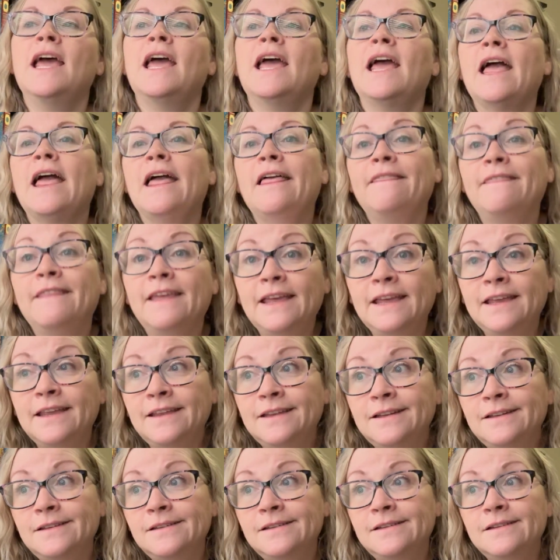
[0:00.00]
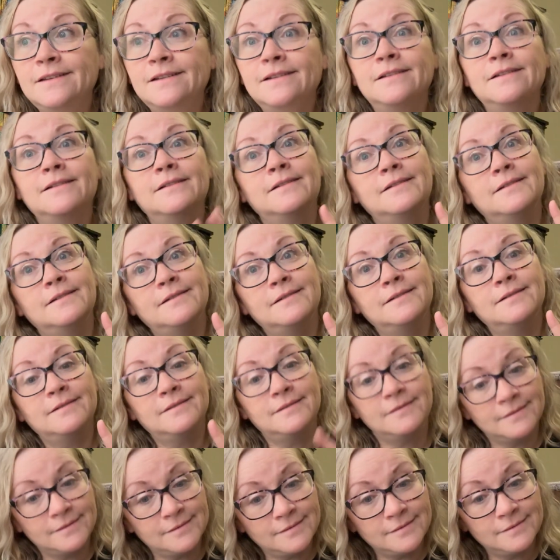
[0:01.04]
And then
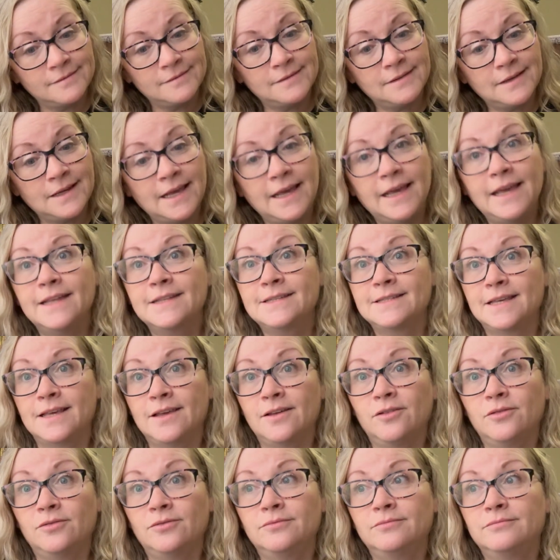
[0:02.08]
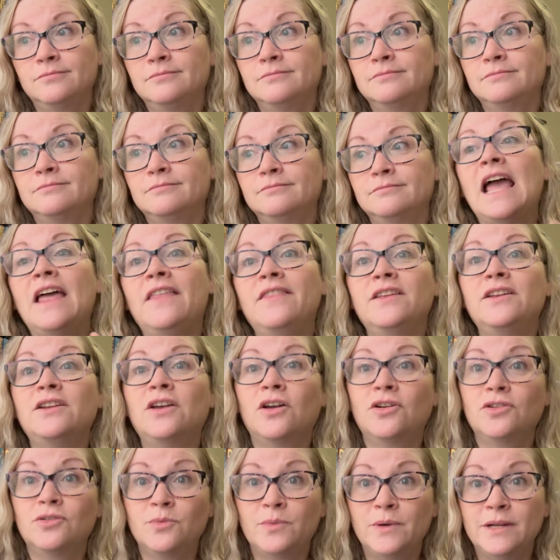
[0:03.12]
he gets killed, and the
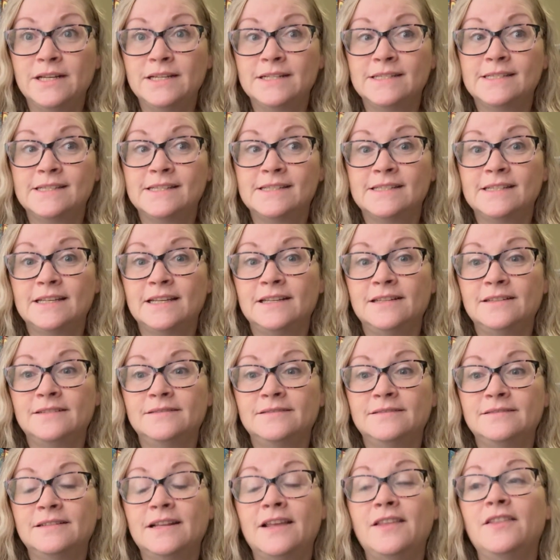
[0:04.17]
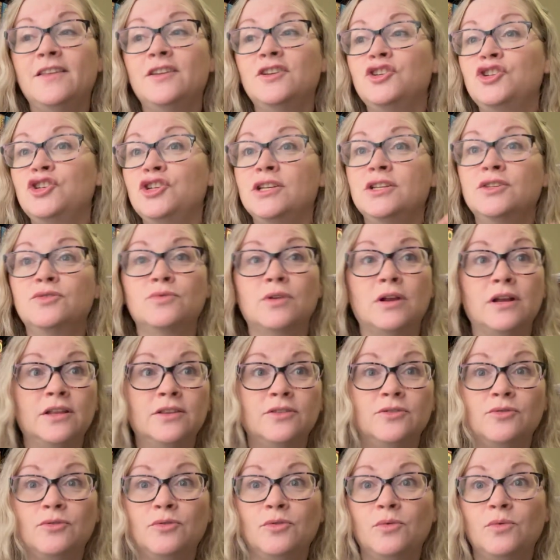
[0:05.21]
daughter witnesses it. And then she's running
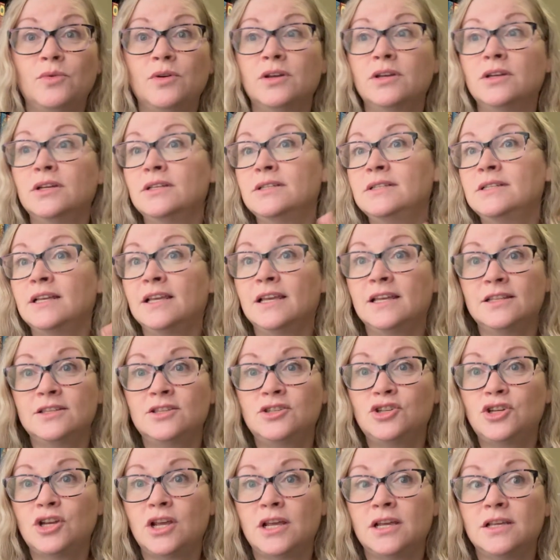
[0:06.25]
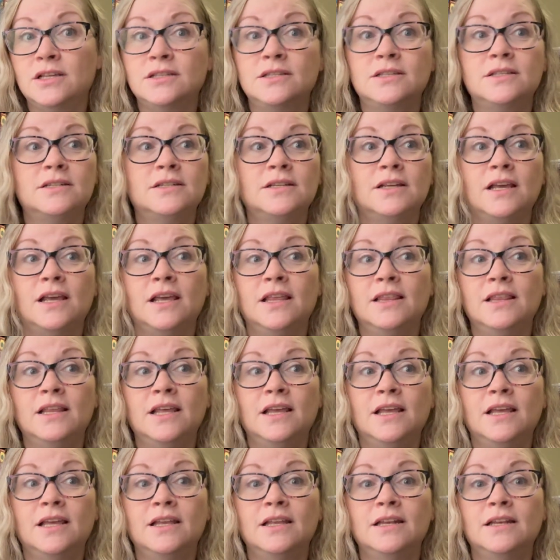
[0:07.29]
through the woods and gets chased, and
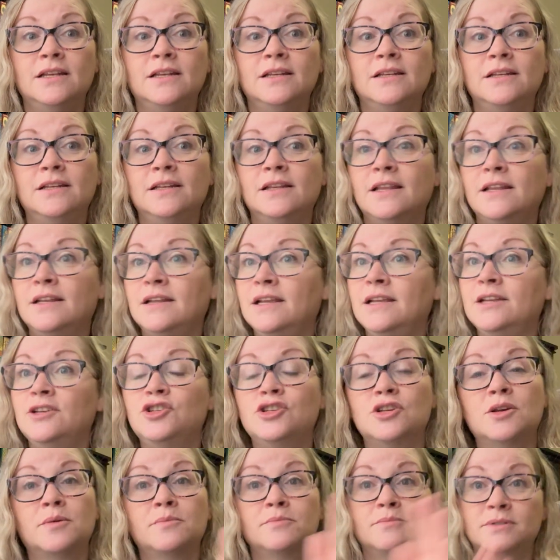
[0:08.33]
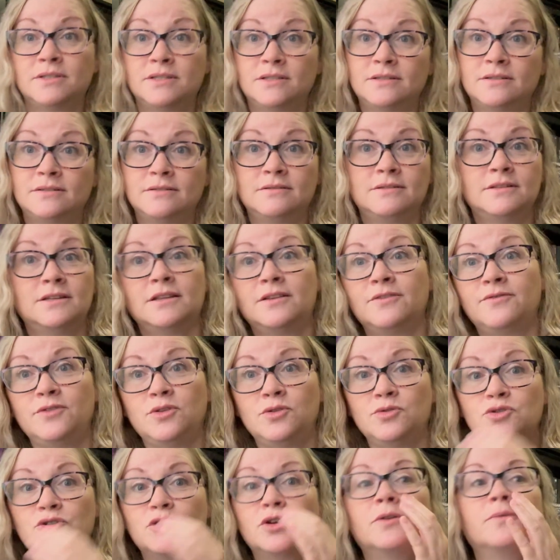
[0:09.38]
then it jumps to the
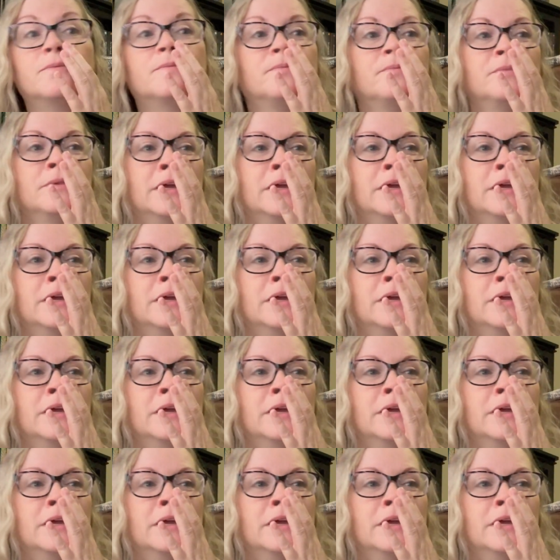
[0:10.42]
future.